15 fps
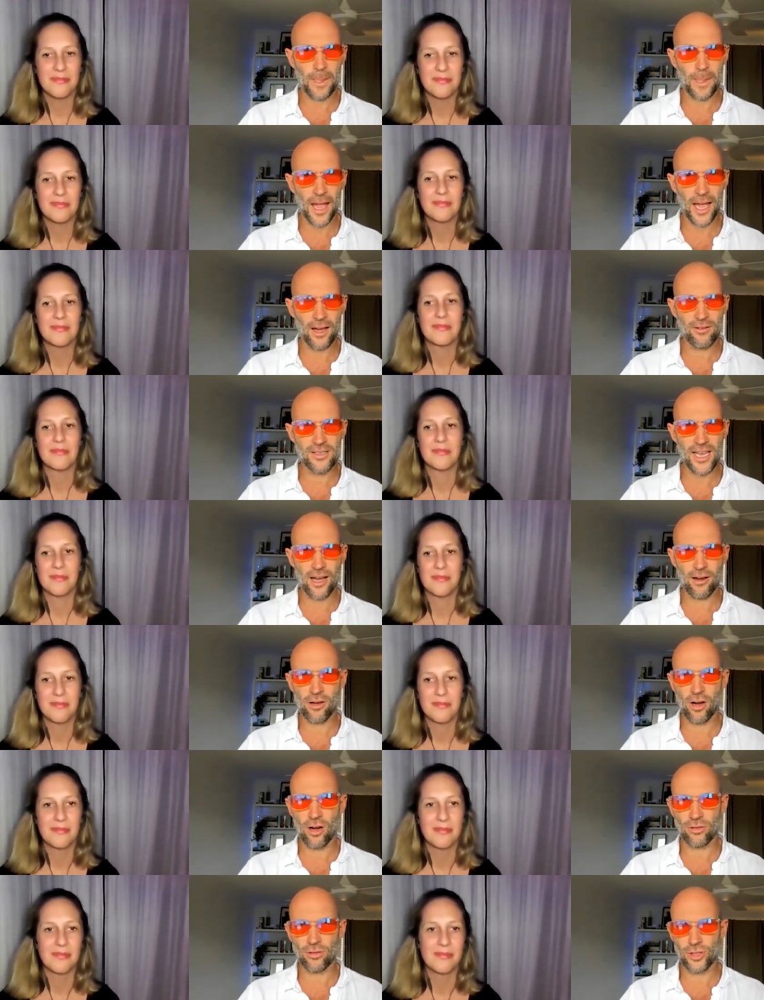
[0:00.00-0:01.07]
Speaker 1: how is
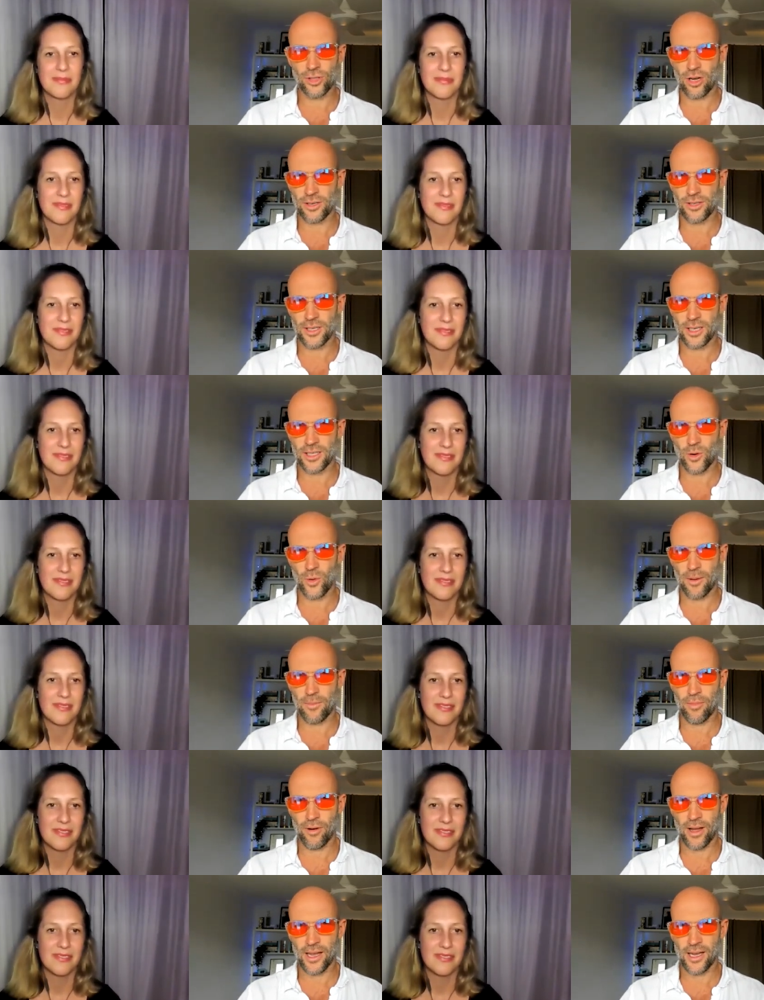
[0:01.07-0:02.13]
alcohol toxic to our
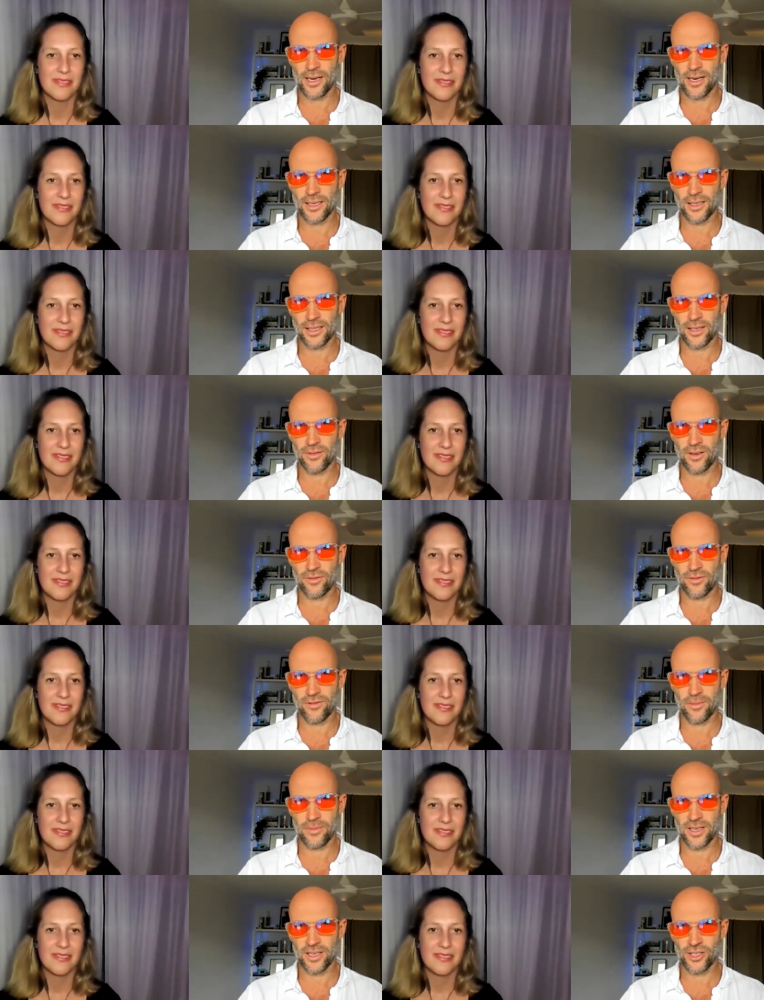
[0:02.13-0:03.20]
brain and liver
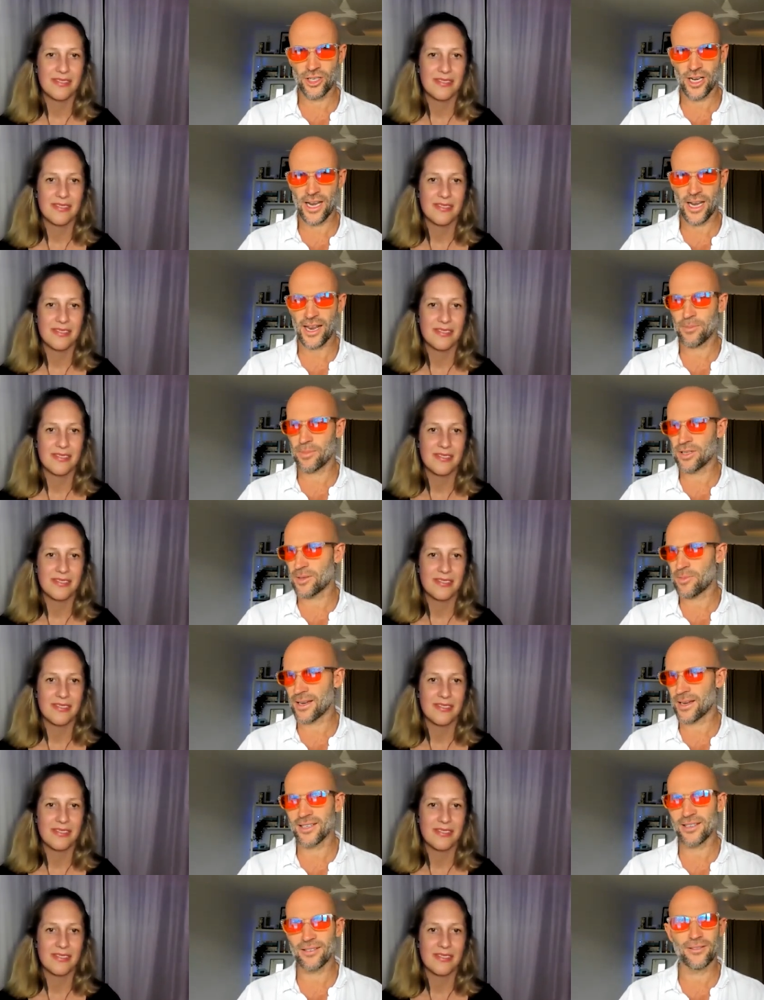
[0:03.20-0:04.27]
from a genetic
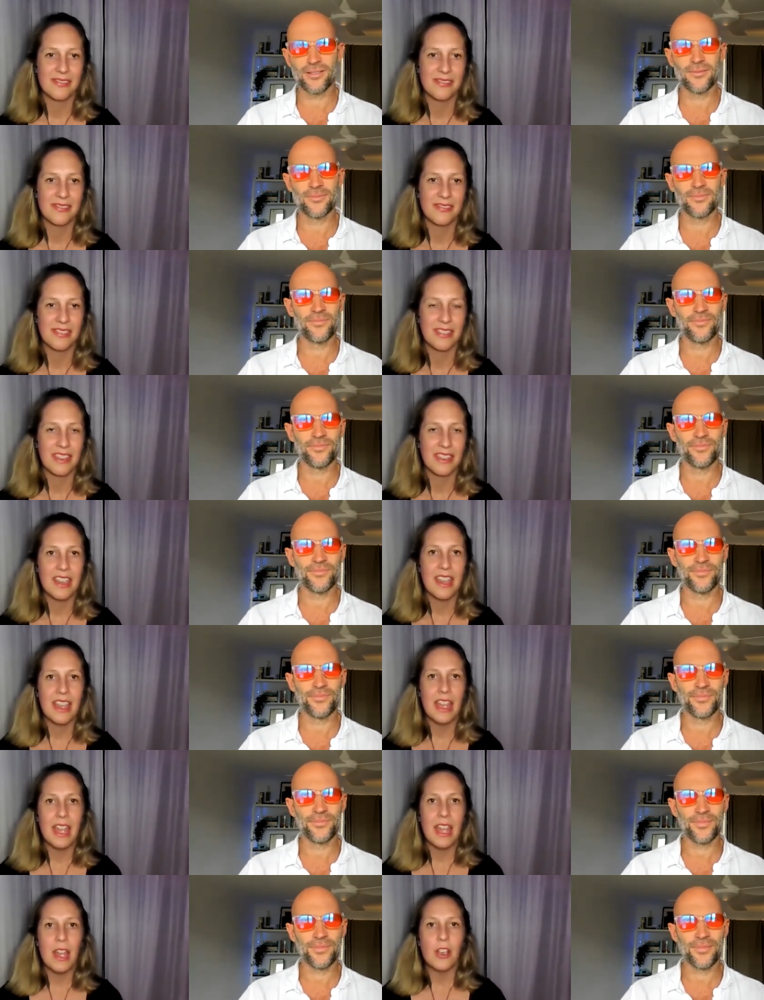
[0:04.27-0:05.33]
perspective?
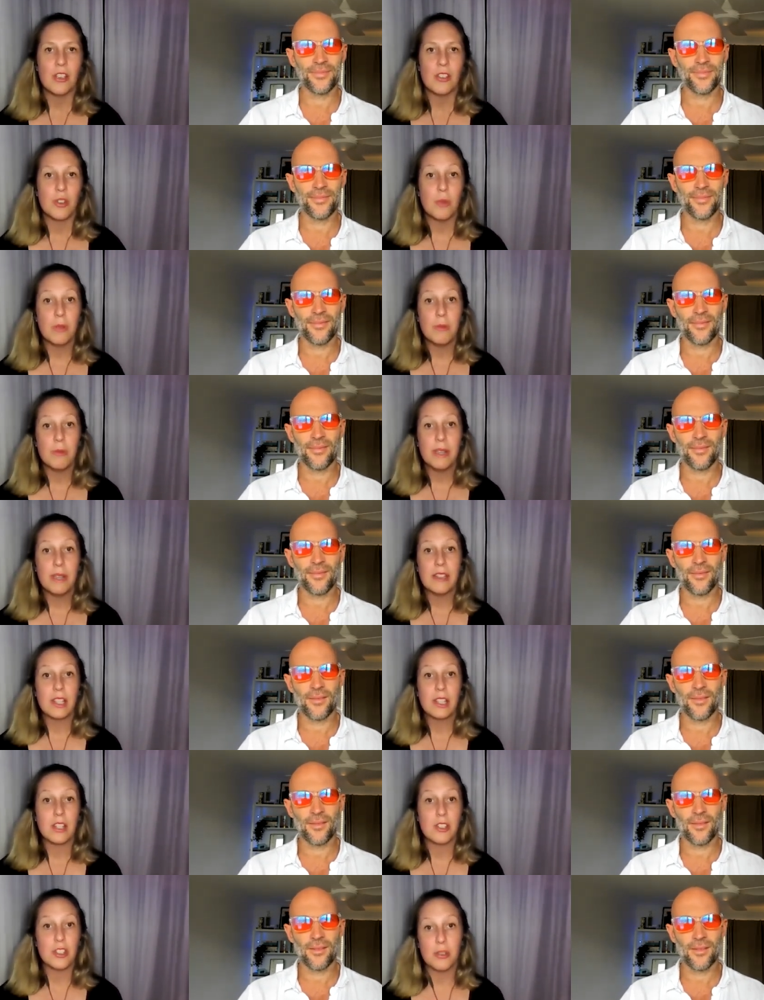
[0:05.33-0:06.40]
Speaker 2: So when we
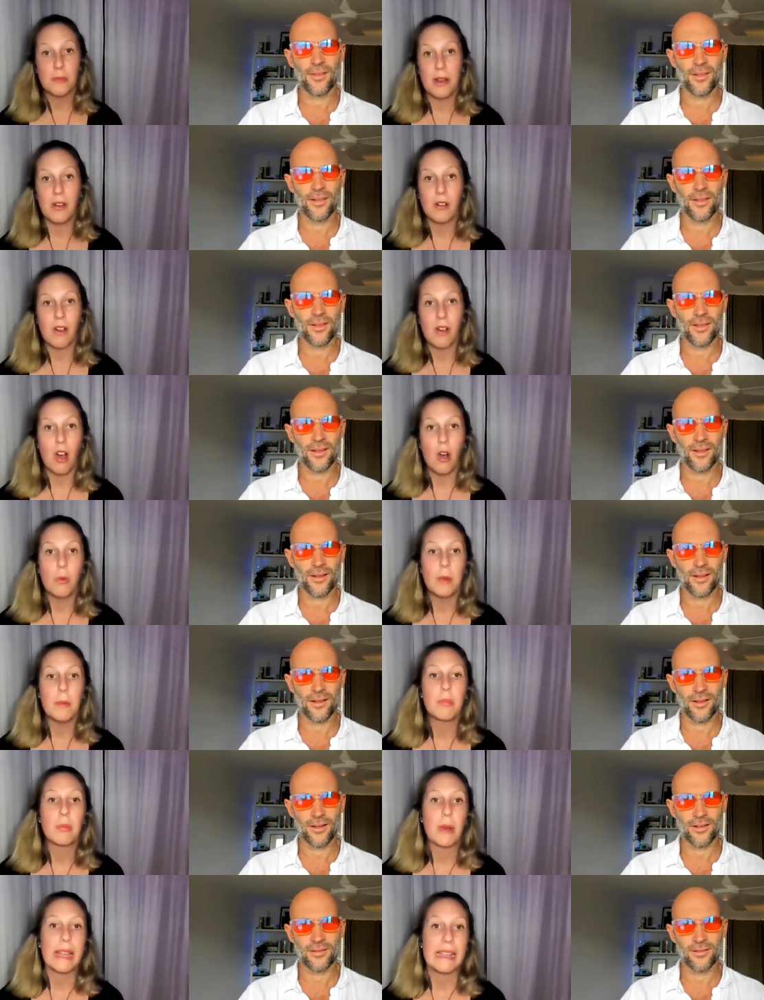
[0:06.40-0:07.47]
consume alcohol, we
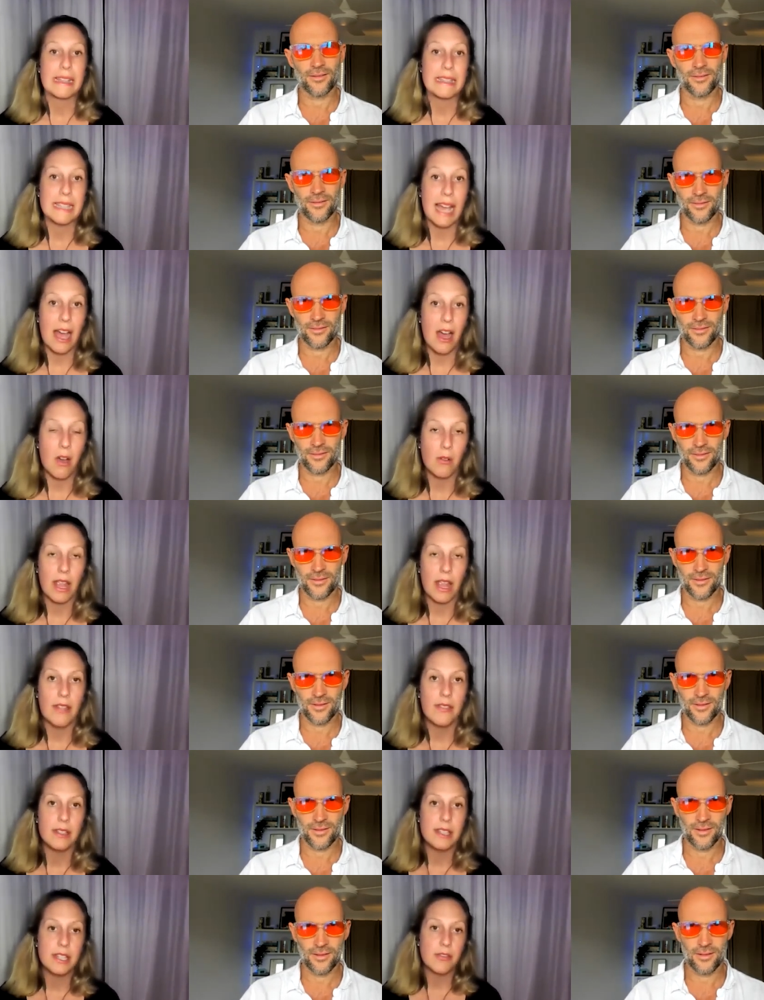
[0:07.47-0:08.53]
break it down,
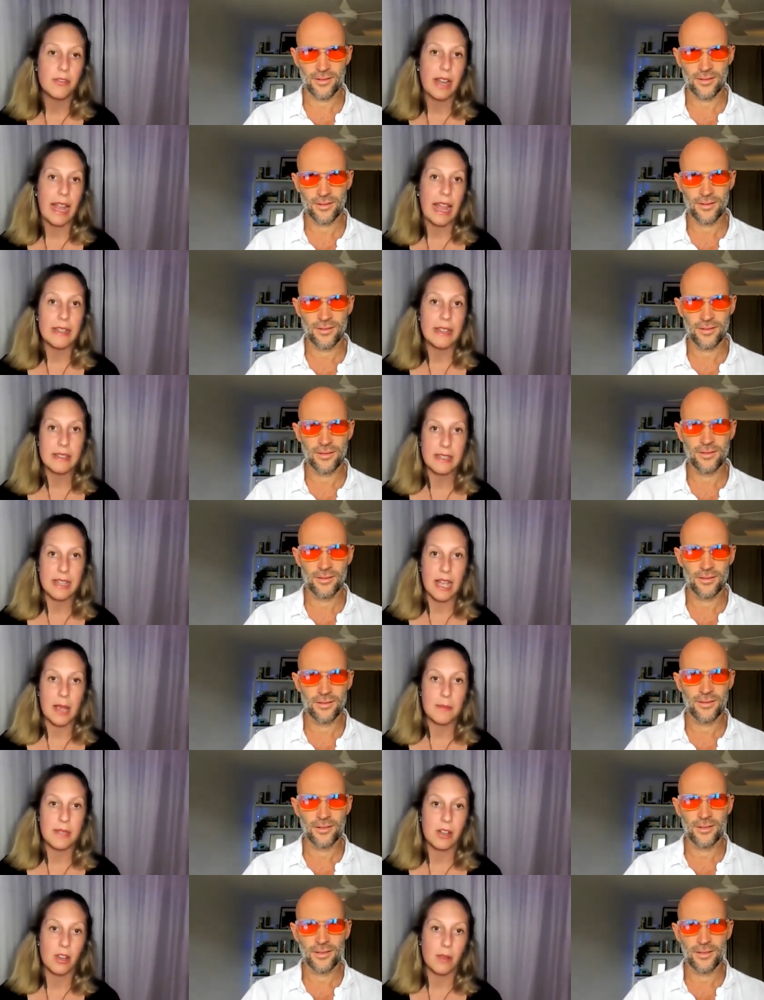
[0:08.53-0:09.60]
and the different
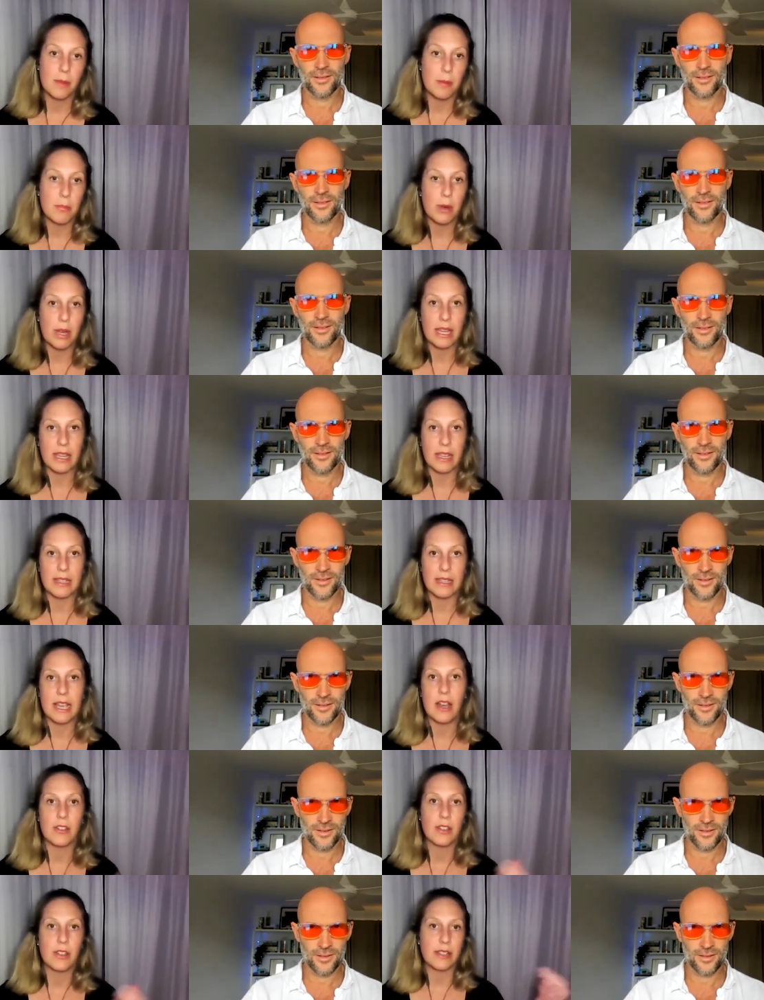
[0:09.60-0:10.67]
enzymes that are going to be breaking it
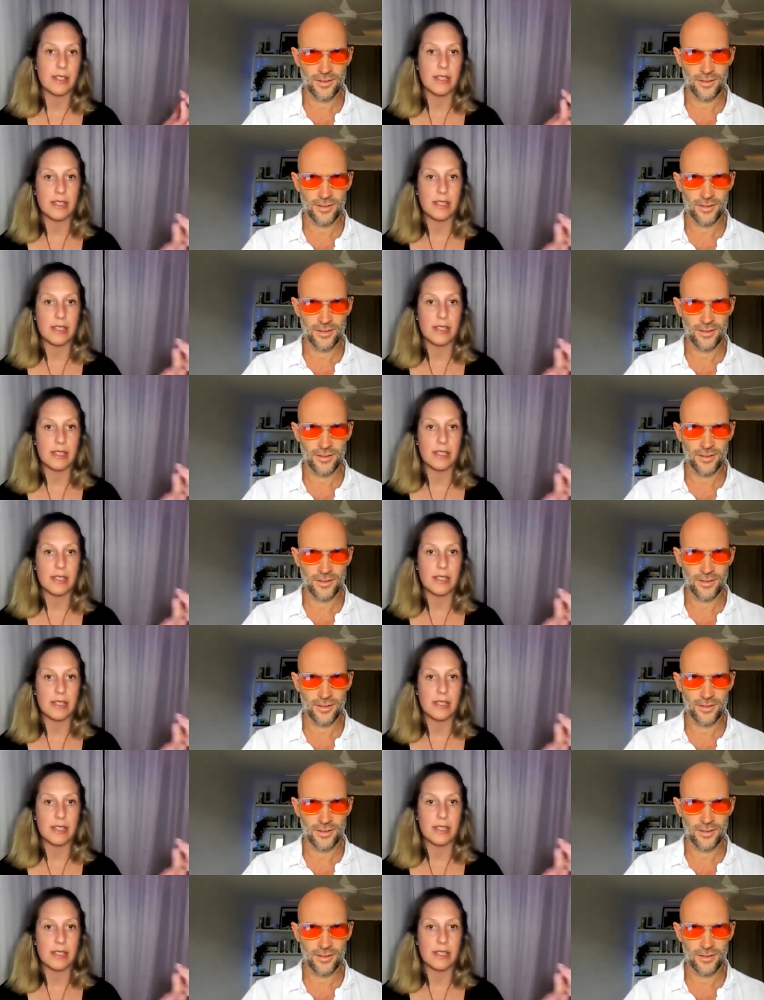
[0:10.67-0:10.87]
down, like the